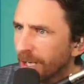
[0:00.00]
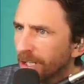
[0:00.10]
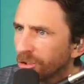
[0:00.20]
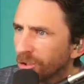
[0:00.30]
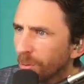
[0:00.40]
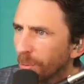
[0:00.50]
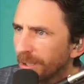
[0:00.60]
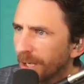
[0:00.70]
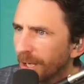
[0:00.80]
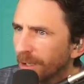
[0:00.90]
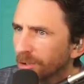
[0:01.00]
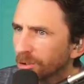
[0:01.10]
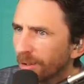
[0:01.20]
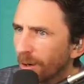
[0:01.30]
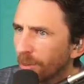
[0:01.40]
and do what we can
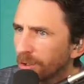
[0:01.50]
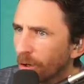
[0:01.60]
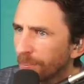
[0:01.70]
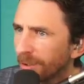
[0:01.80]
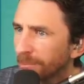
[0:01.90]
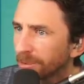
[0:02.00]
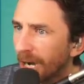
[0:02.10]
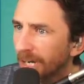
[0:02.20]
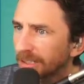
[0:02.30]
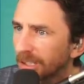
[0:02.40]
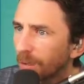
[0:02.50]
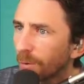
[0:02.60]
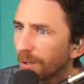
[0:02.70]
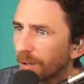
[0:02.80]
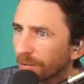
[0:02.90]
so that we don't become toxic
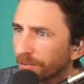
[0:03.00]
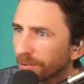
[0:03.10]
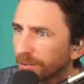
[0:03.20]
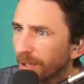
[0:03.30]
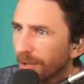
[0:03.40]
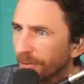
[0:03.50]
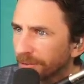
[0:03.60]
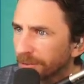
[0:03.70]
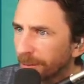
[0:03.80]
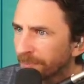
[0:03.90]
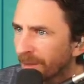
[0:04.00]
or hurtful to others.